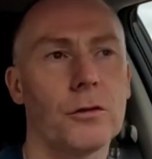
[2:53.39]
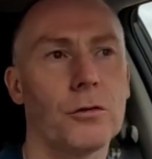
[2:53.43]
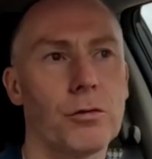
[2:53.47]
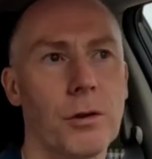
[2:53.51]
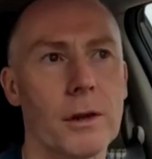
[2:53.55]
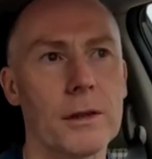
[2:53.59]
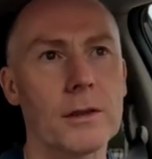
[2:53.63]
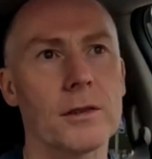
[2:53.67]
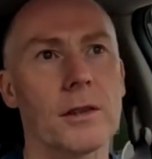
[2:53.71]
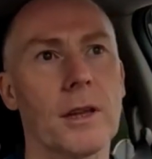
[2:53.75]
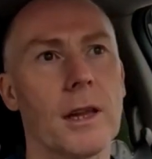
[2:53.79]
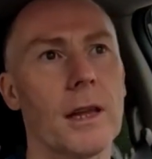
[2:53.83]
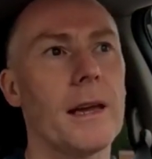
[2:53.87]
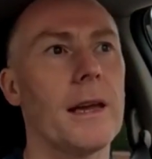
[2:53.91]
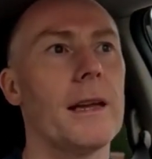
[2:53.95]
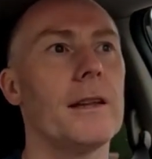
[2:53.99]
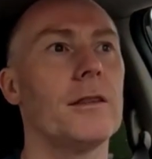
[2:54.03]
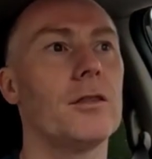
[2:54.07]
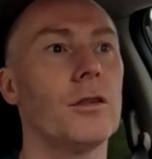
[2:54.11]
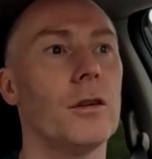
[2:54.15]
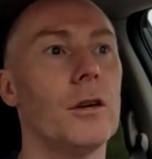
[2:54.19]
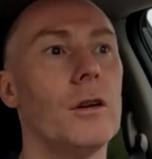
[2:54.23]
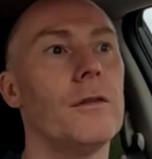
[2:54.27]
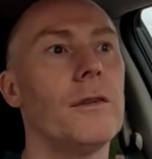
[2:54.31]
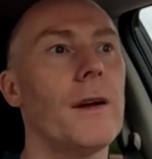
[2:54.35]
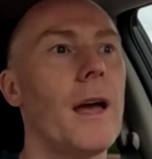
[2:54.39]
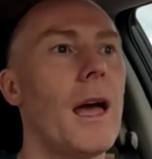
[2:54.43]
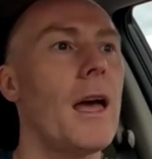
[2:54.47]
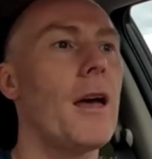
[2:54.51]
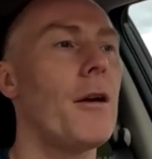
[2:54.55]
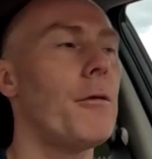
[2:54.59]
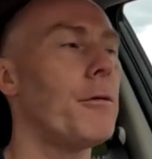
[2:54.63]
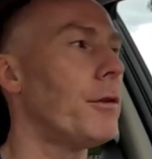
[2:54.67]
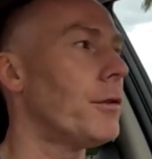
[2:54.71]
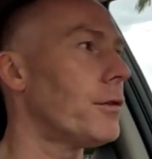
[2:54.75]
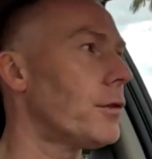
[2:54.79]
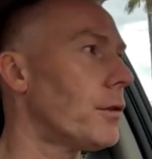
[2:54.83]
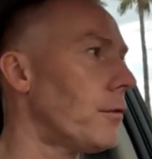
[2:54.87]
translate into other
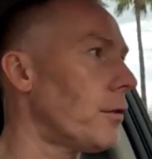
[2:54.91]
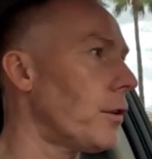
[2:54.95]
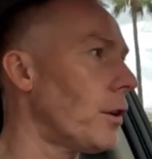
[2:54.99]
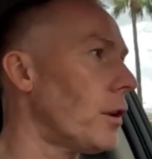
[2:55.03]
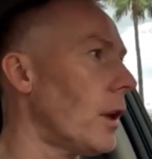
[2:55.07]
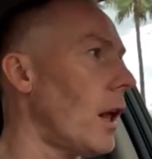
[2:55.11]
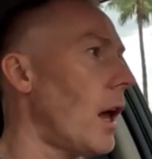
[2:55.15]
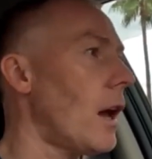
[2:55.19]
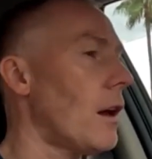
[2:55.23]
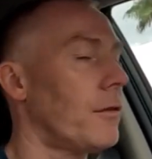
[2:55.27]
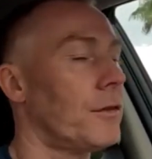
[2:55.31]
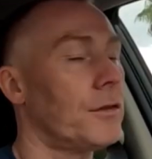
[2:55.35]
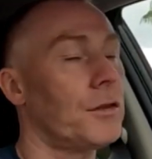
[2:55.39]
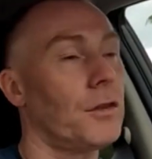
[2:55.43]
areas of your life.